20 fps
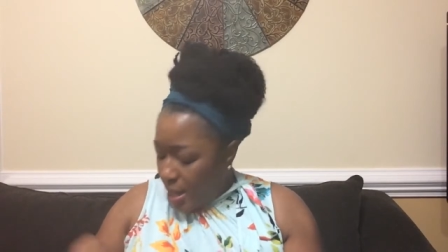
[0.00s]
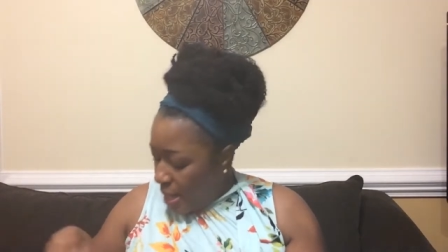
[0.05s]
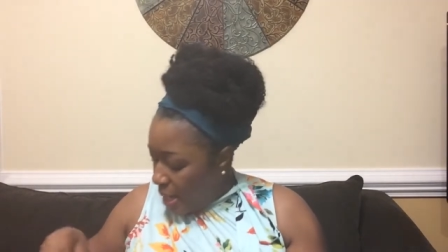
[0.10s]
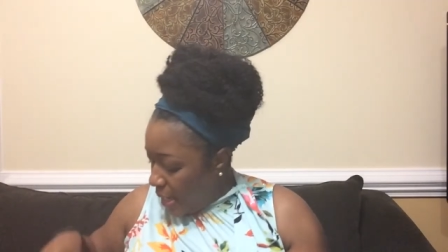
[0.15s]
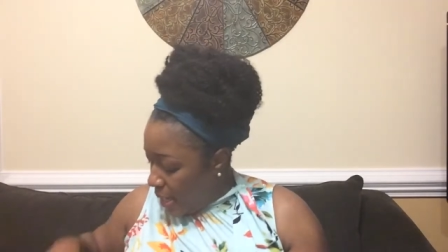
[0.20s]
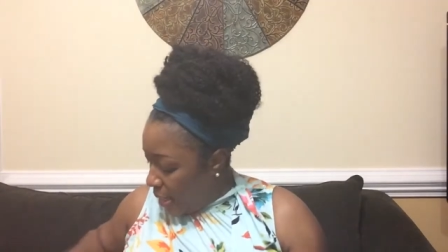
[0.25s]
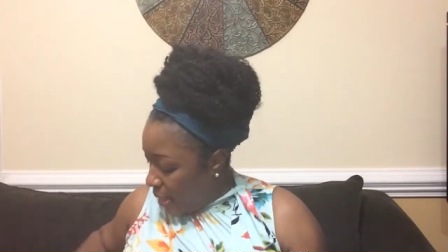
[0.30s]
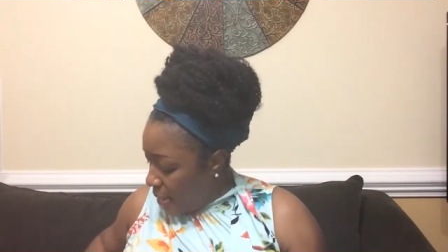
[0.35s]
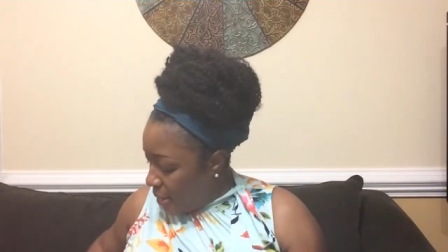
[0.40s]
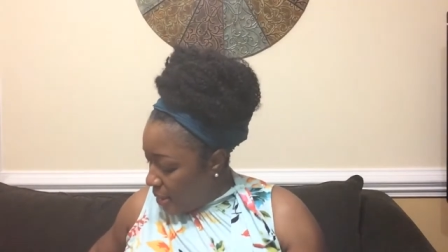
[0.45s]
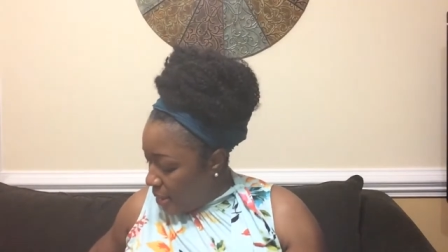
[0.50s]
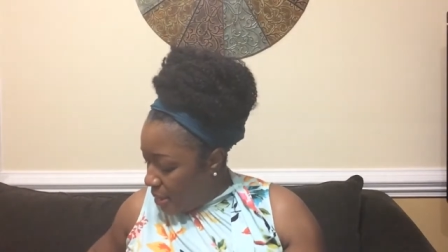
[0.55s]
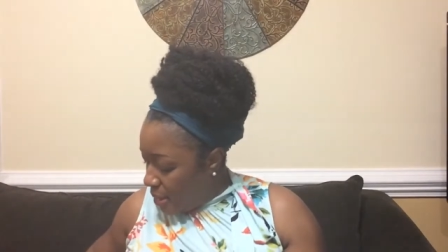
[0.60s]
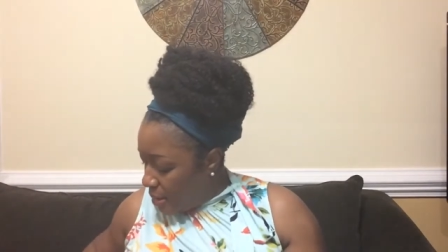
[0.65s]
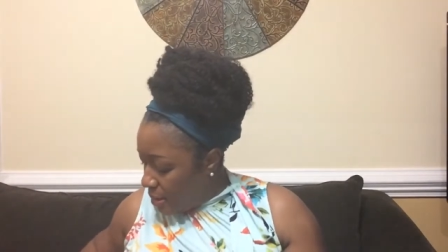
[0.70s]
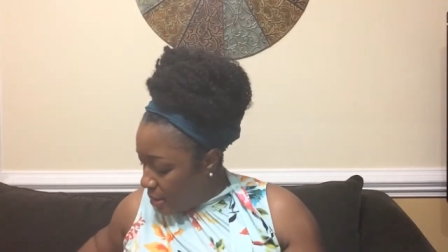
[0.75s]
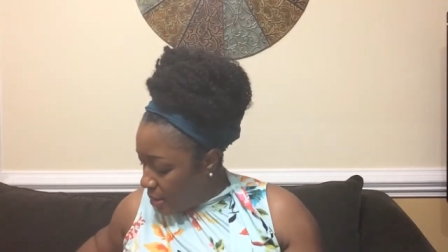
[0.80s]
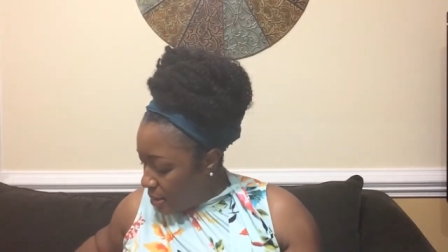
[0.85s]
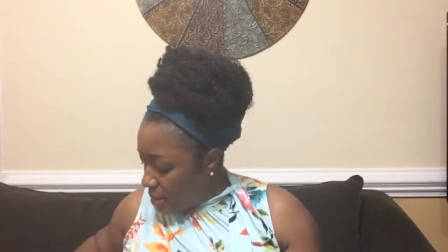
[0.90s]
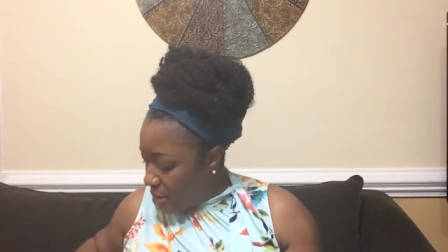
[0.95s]
And
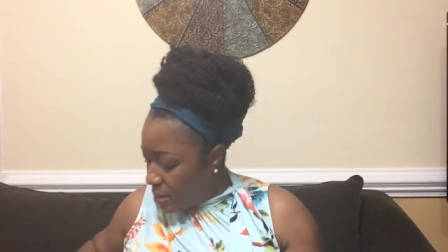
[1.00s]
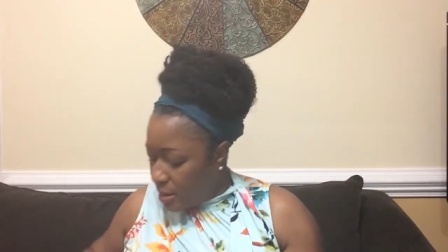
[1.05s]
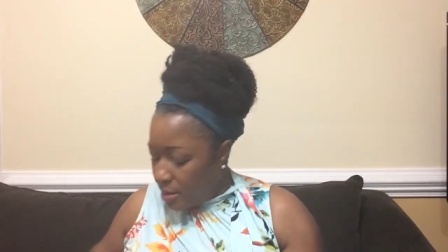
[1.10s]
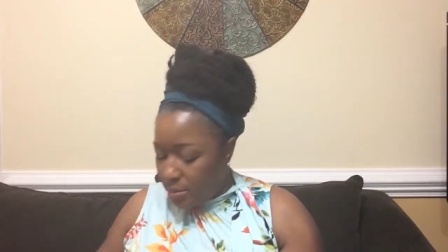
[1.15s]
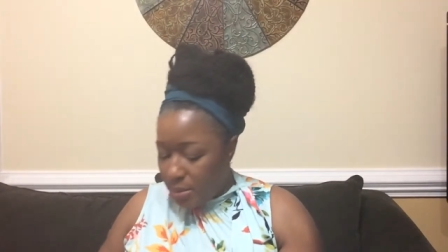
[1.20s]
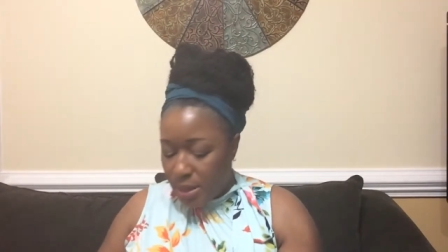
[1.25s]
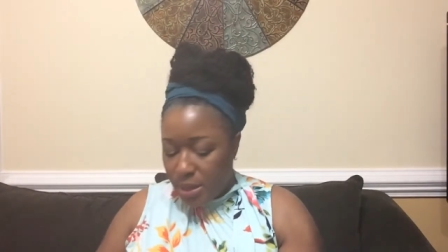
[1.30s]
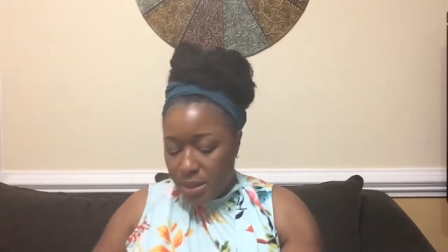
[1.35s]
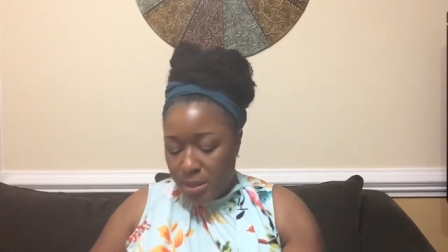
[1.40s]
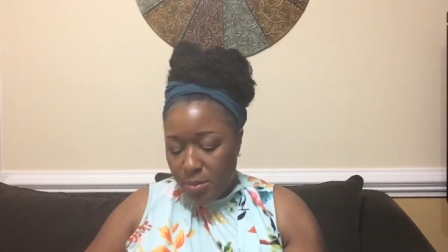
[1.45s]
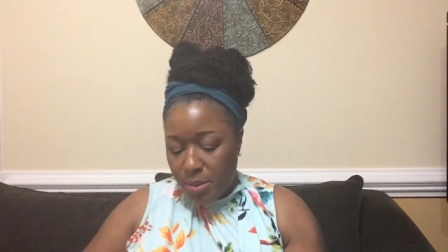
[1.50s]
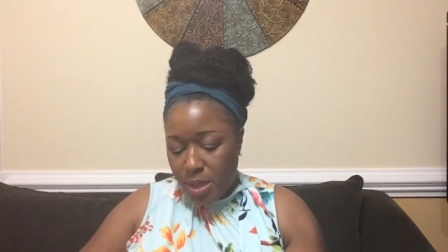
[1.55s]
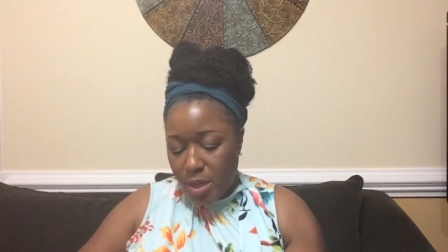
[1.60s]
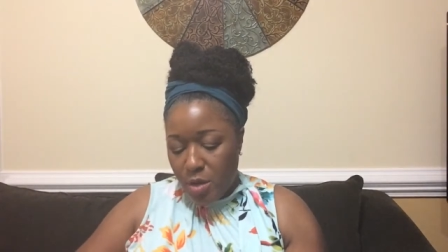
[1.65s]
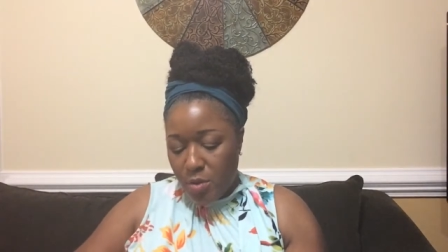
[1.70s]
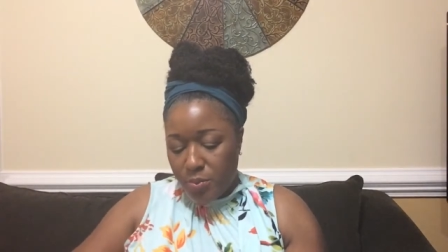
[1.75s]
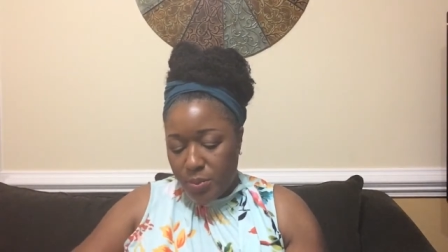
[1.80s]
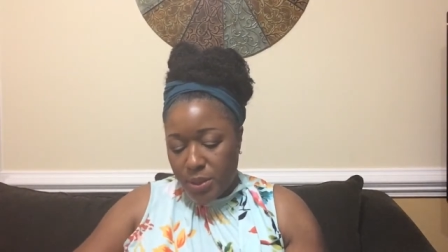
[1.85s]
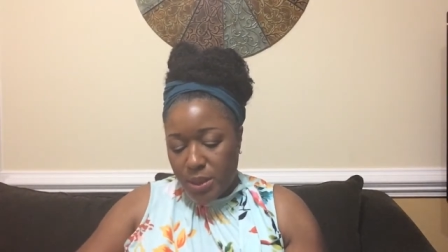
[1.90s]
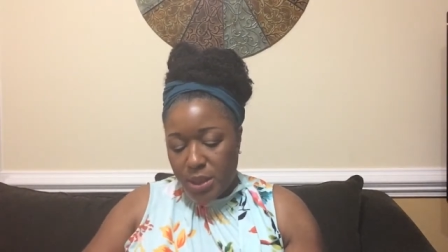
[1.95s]
let me, let me
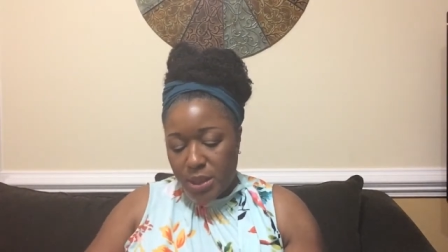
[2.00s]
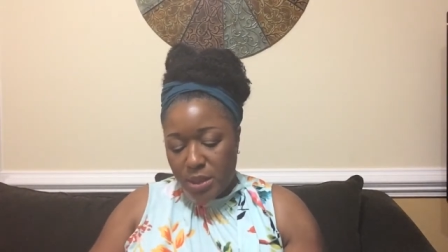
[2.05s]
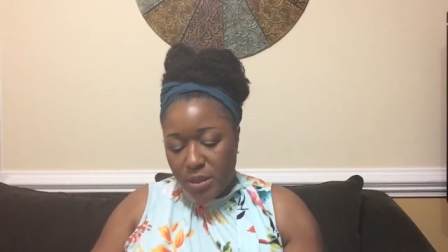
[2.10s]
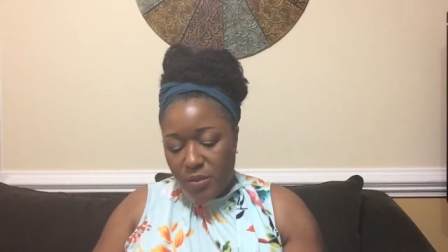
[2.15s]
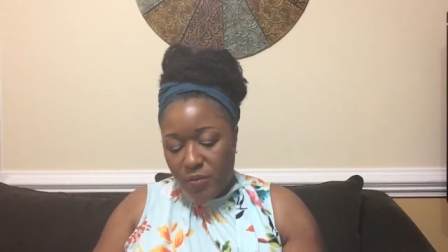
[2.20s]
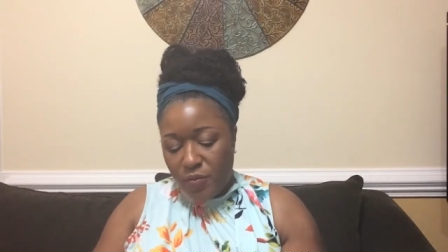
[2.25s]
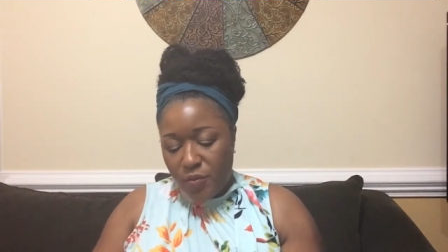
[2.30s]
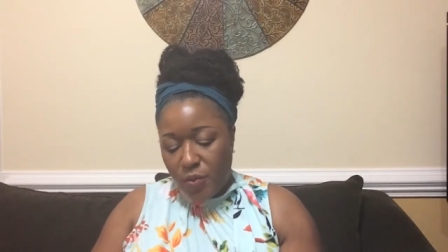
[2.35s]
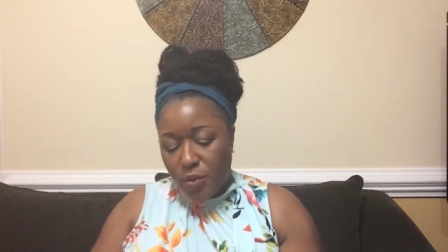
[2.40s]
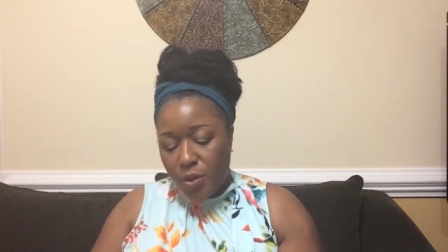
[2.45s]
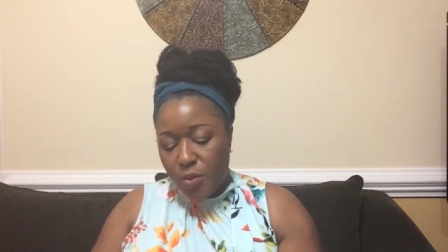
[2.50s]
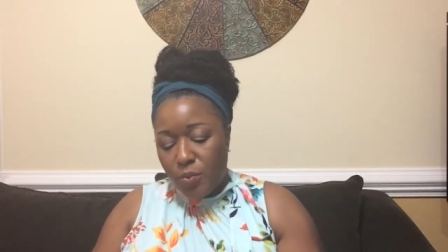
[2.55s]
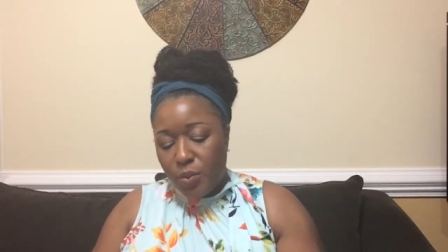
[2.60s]
open this up for you,